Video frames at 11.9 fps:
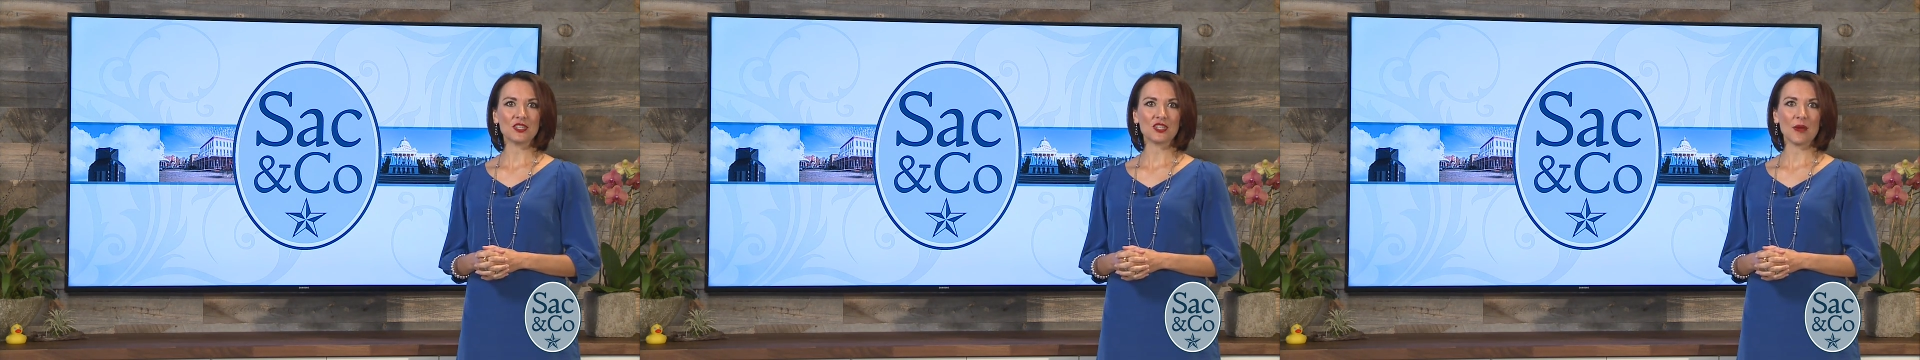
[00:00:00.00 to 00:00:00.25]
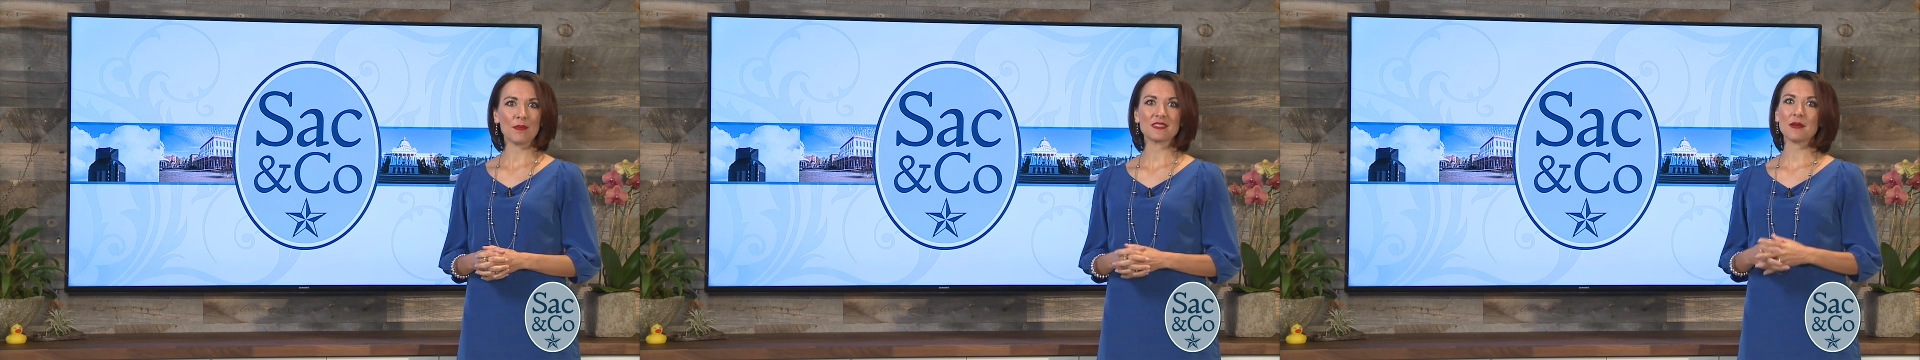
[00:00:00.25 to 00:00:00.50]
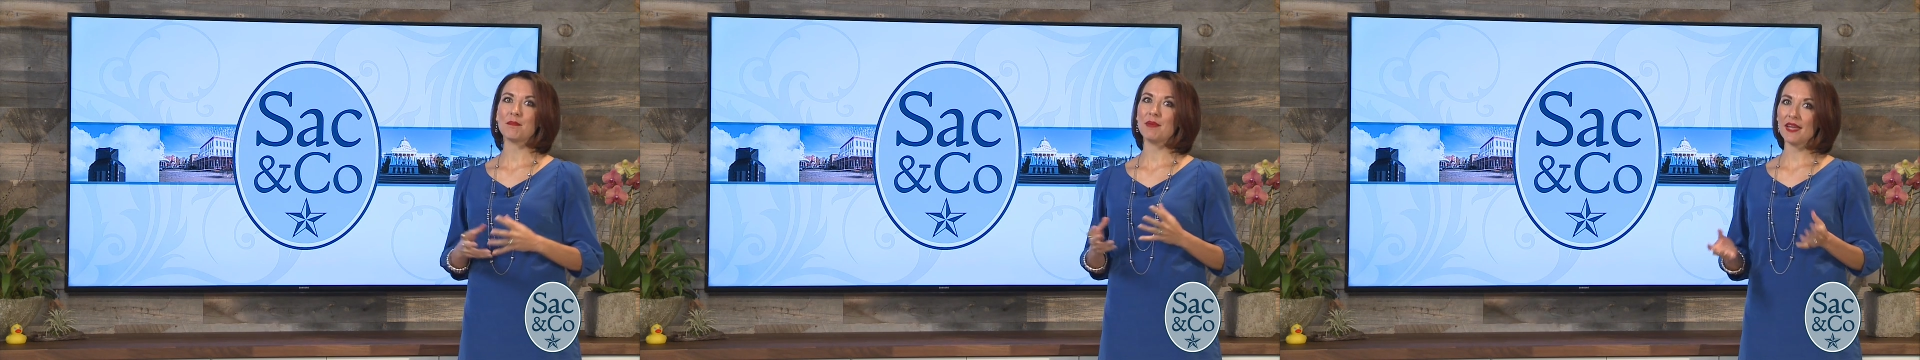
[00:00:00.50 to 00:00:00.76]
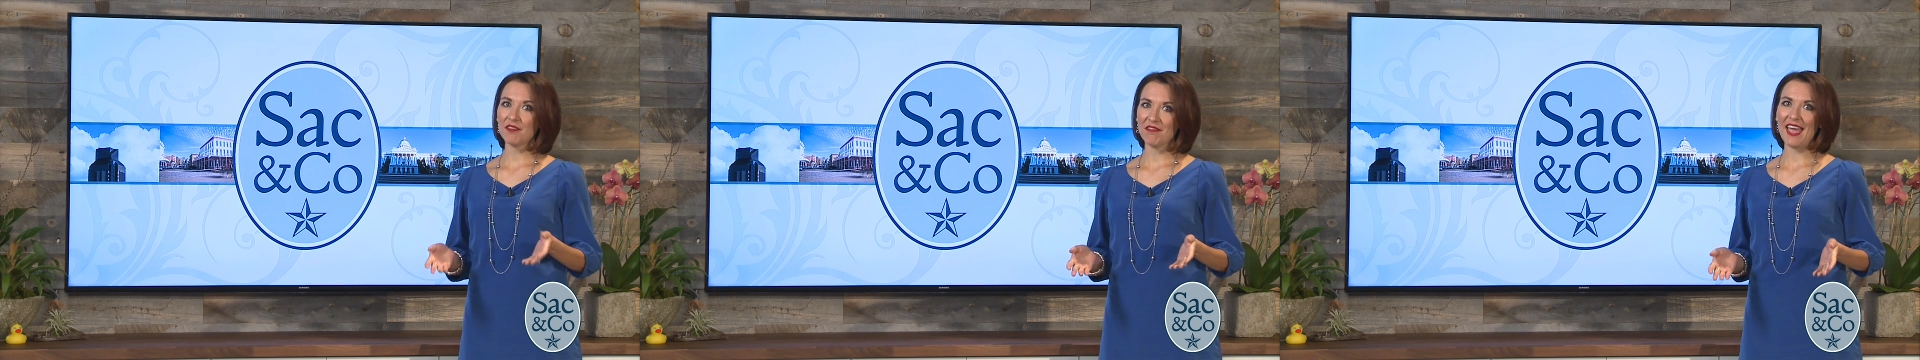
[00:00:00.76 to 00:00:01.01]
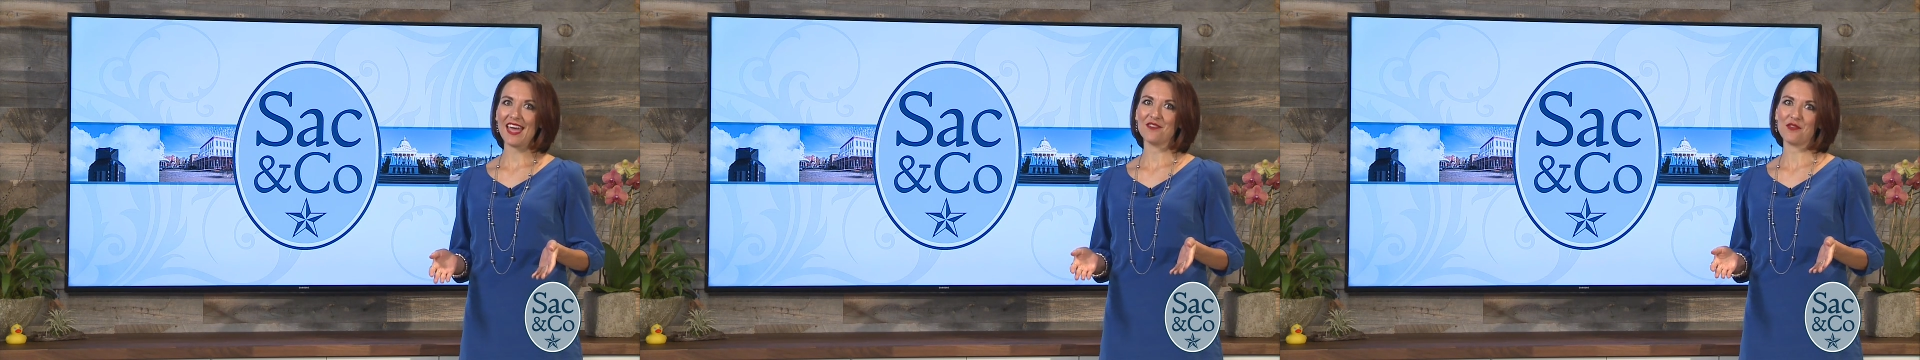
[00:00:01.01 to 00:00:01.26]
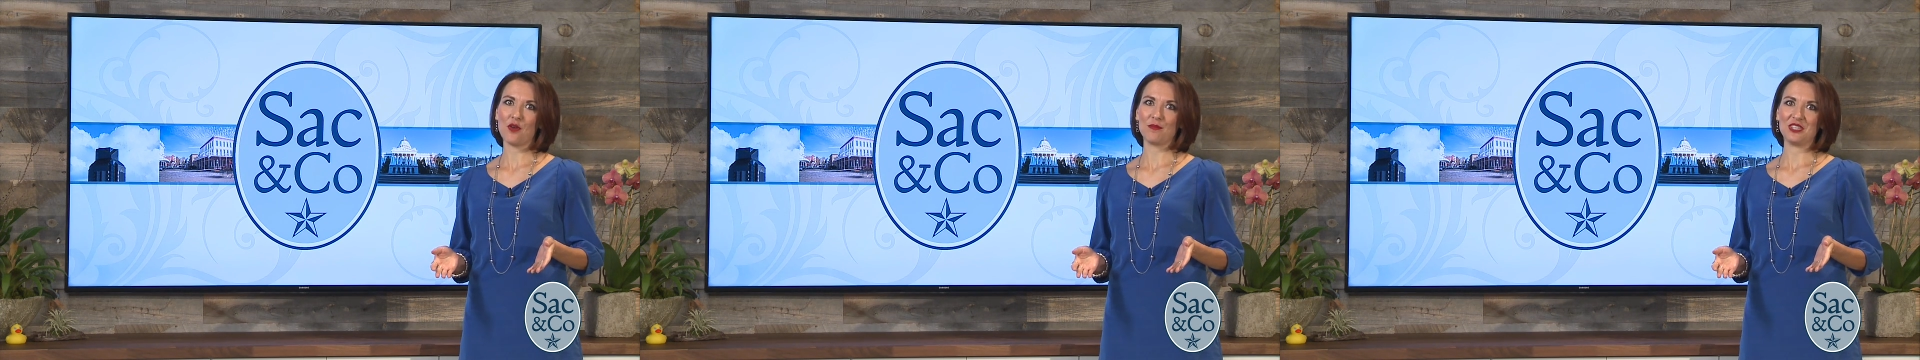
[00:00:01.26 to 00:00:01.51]
Bishop is a big
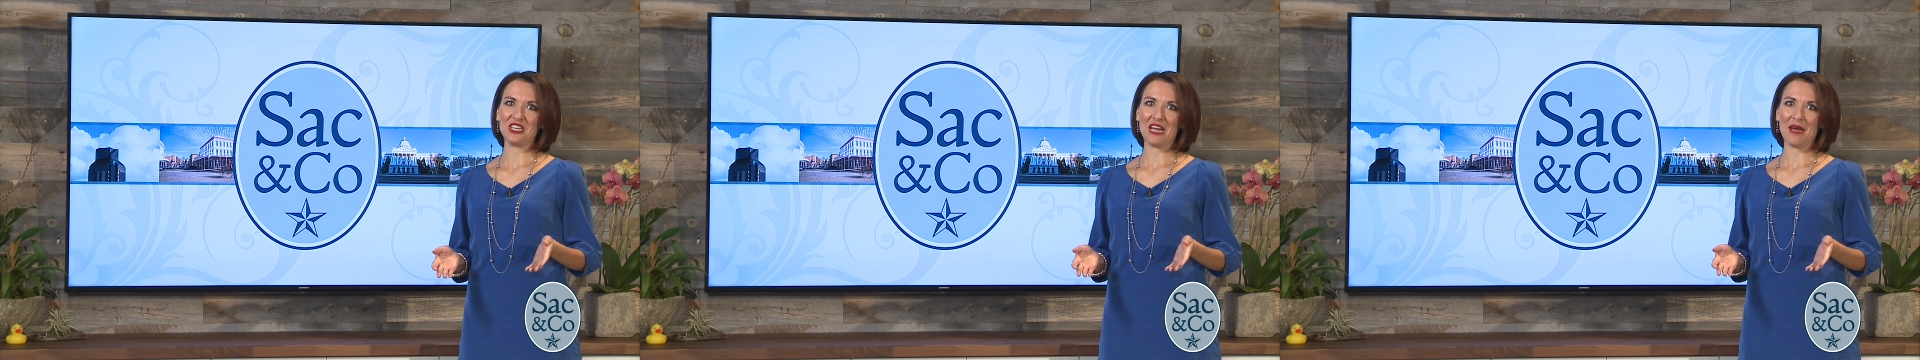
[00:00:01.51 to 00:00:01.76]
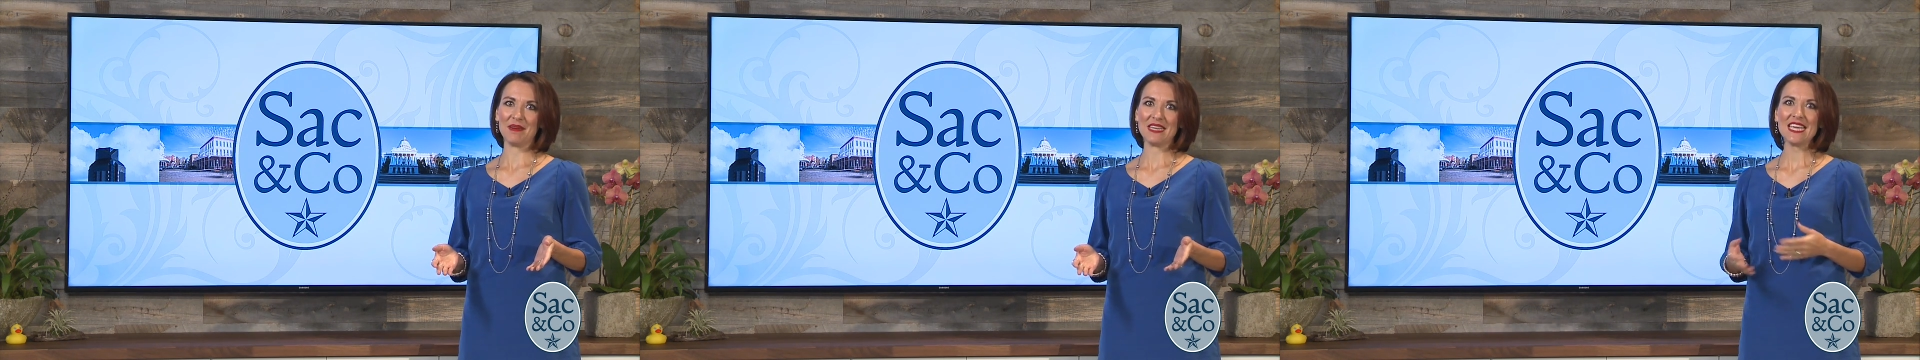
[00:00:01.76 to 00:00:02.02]
fan of OMG gum,